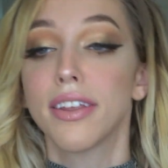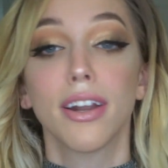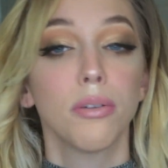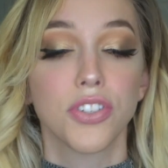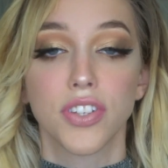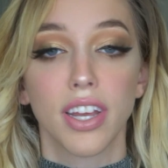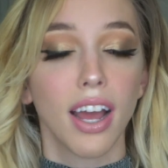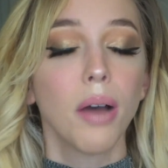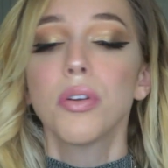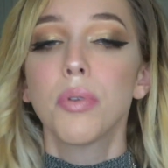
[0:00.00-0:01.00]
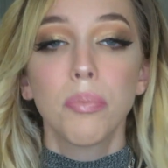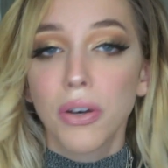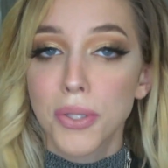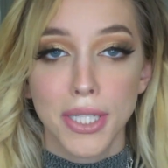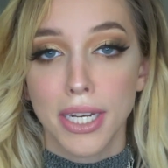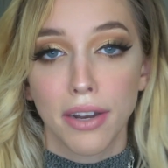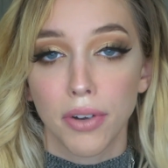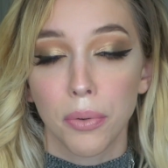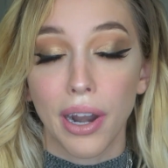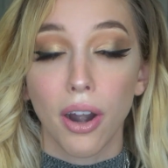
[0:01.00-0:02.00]
You know, I'm gonna be posting
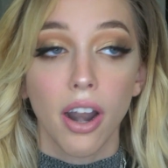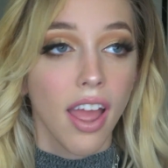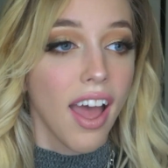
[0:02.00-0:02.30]
everywhere.